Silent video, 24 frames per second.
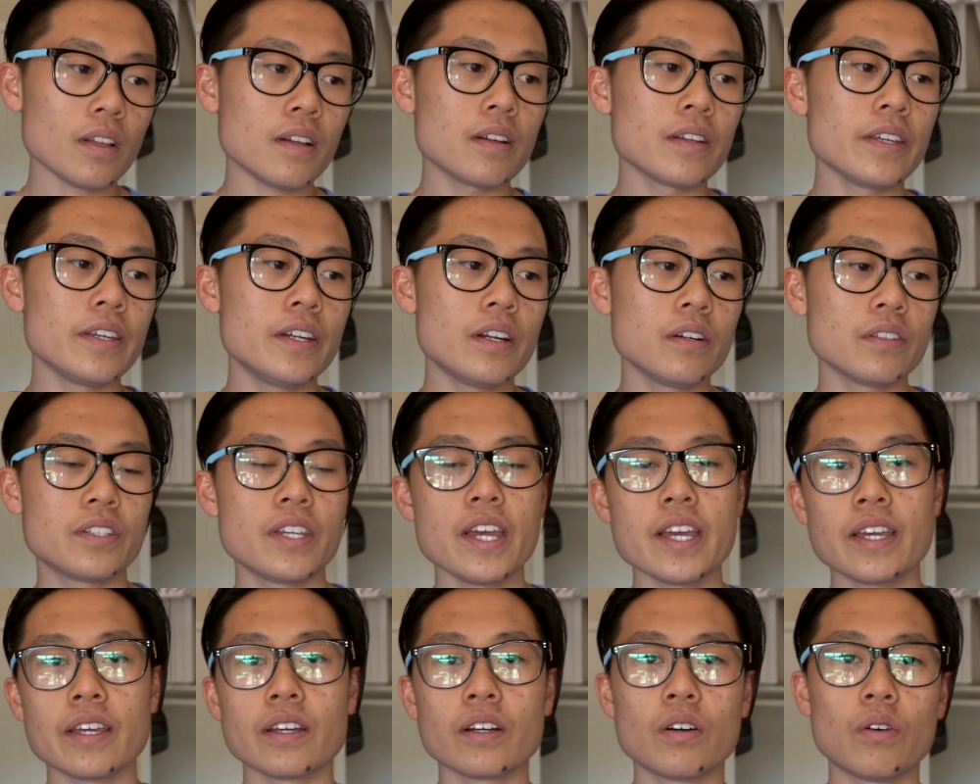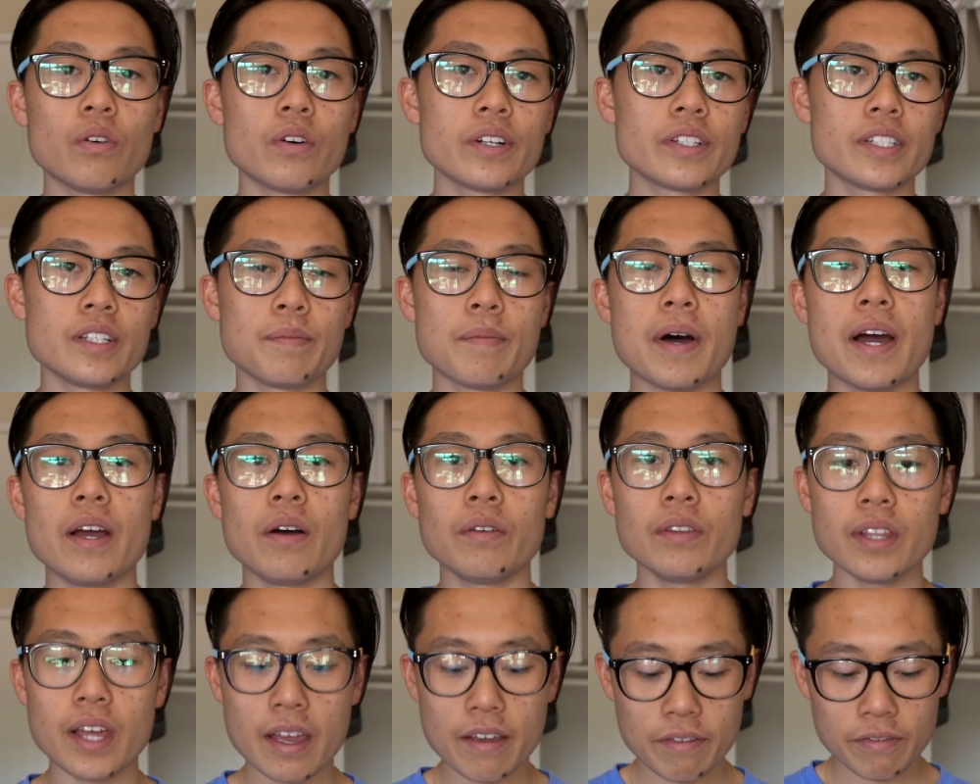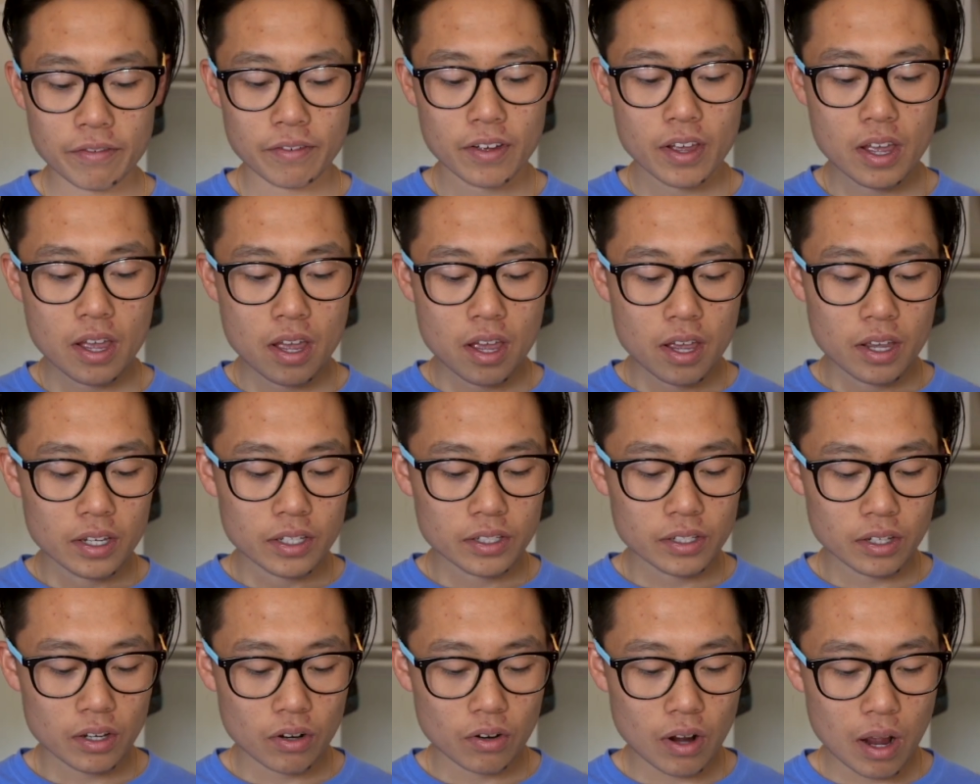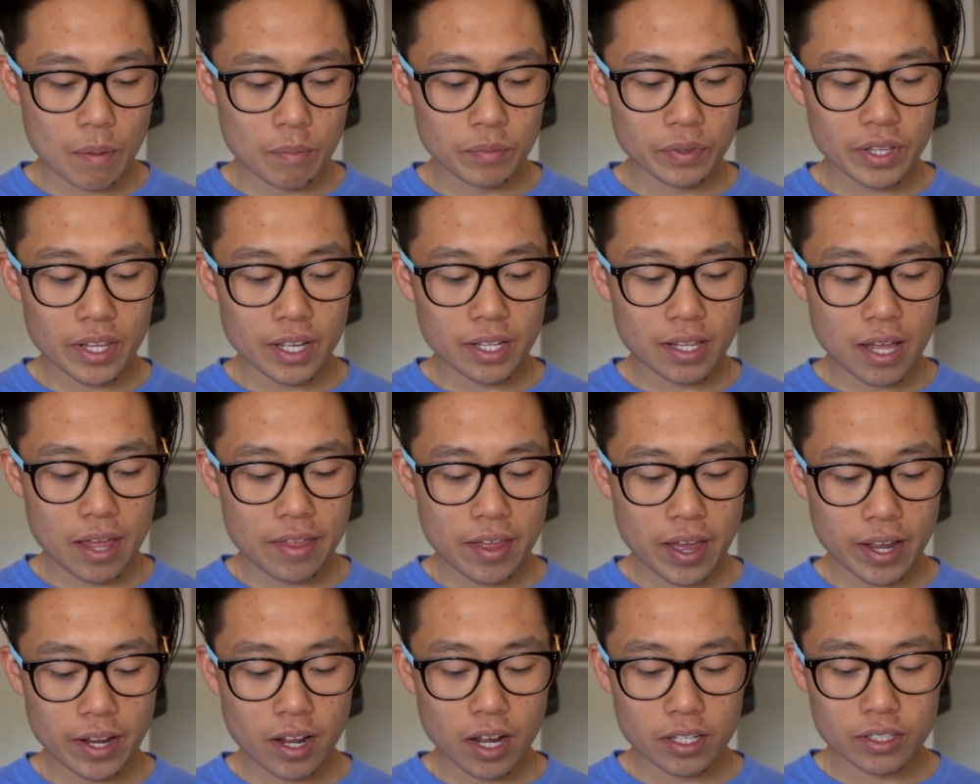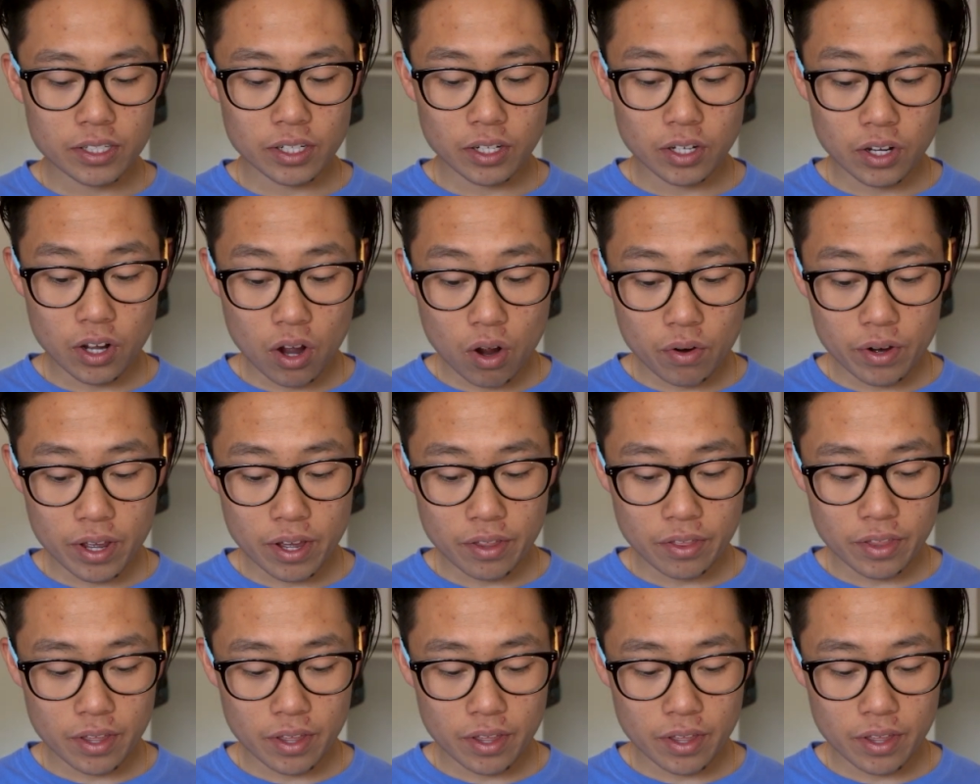you know, taken course in my own life. So I'm really glad that I got to go down